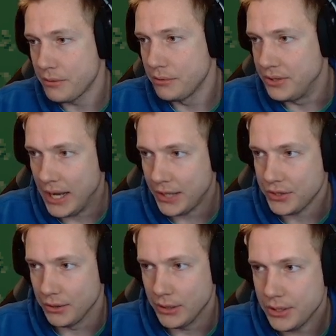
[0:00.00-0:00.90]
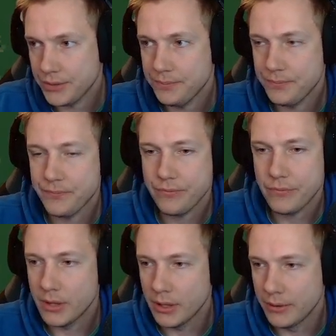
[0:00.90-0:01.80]
Dark Souls.
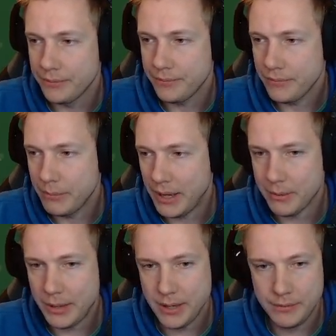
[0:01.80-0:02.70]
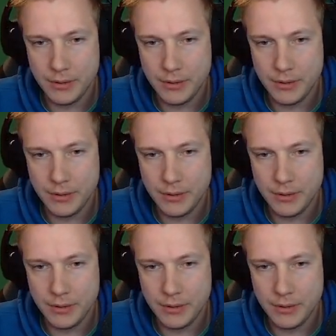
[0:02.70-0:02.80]
By the way, no,